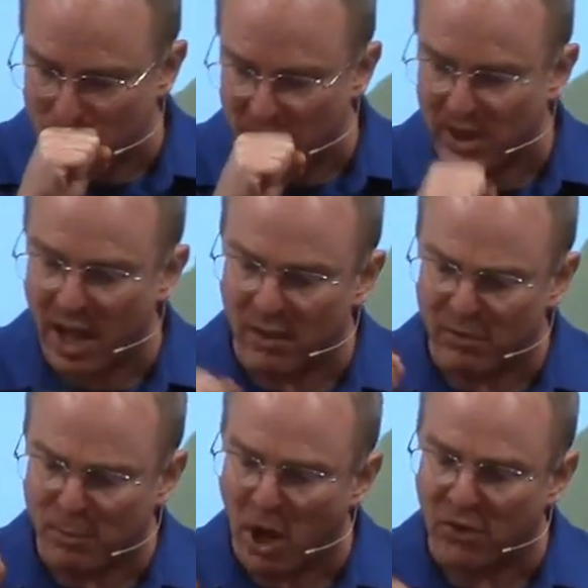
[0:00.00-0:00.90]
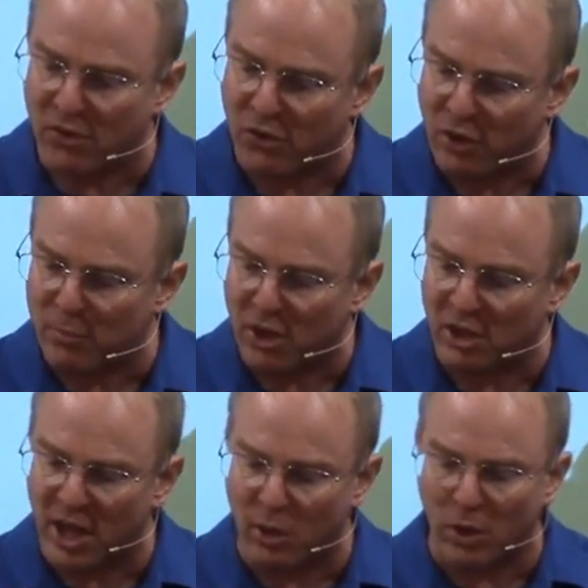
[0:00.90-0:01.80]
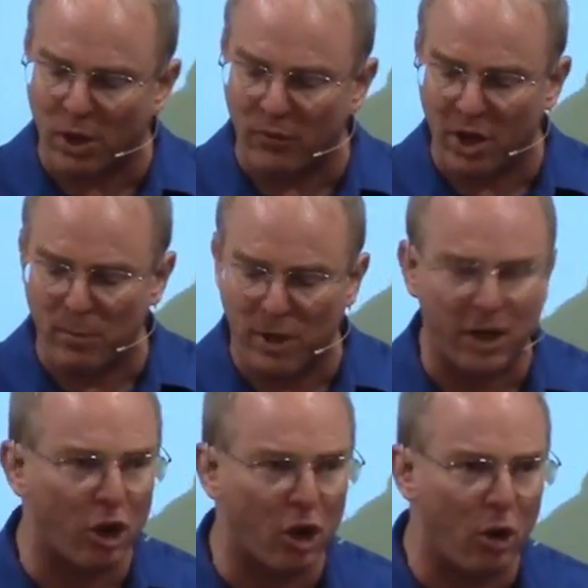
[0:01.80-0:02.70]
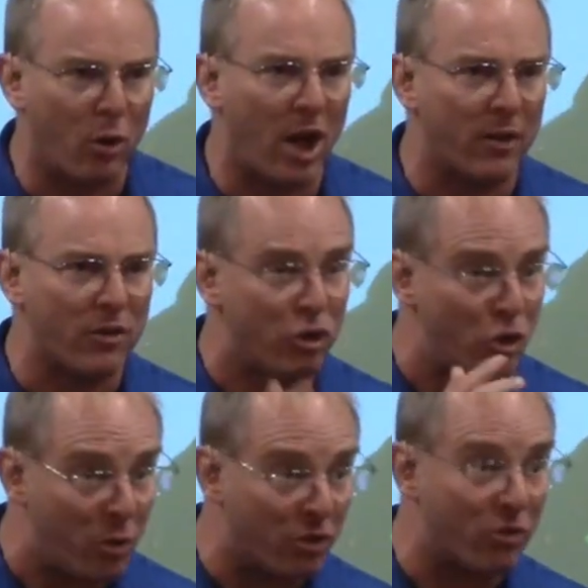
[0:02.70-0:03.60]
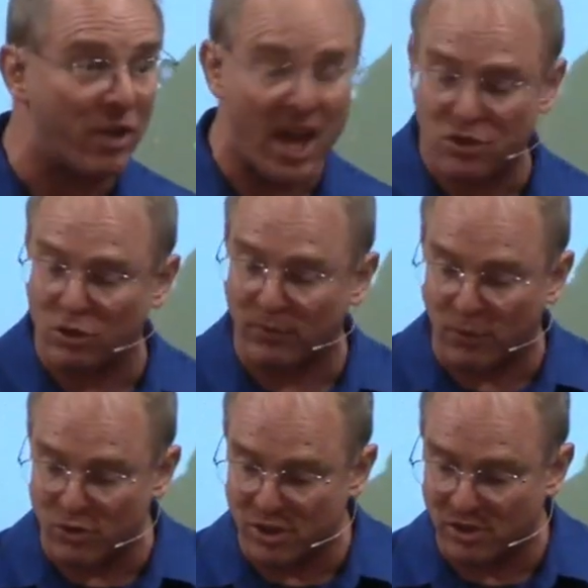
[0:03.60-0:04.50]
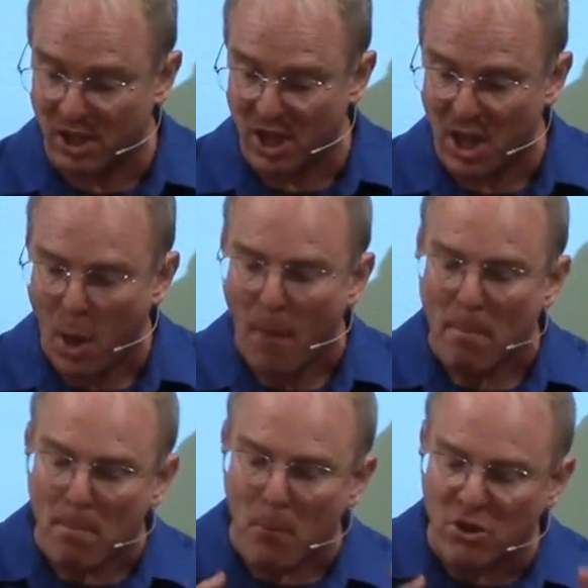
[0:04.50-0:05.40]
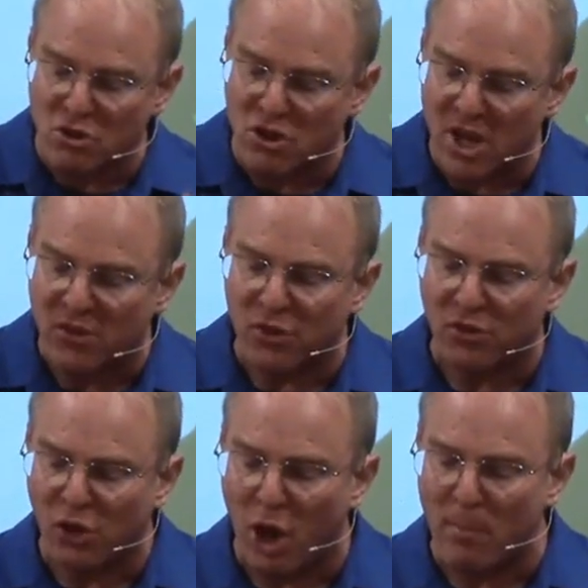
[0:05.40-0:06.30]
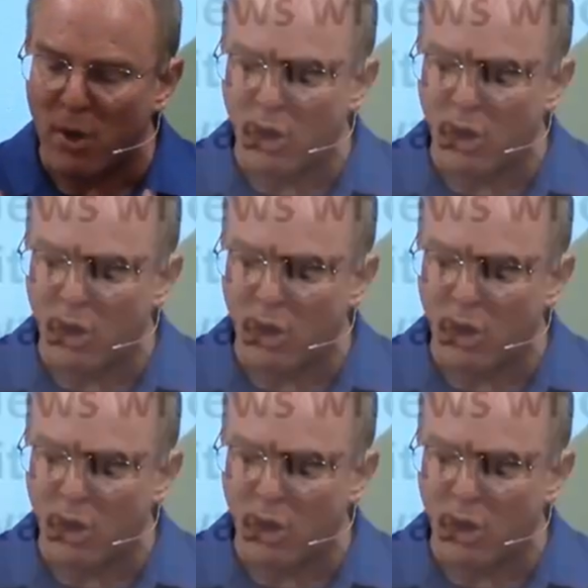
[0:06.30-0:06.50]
that spot say something like what I read a minute ago out of the New International Version. When Jesus saw Mary